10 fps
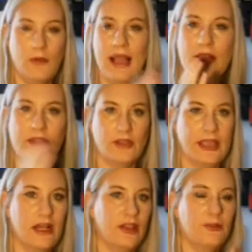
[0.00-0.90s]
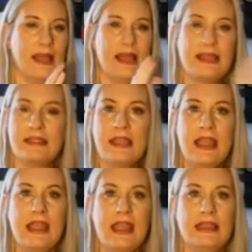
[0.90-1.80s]
out, they'll get on the bus,
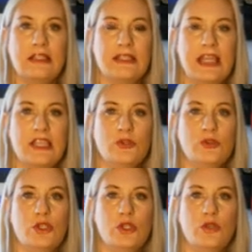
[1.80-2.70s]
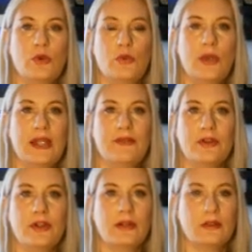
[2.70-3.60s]
and they'll take you to
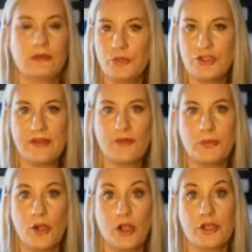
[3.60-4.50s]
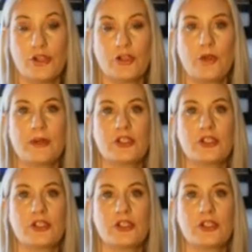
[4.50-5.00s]
whichever park you're going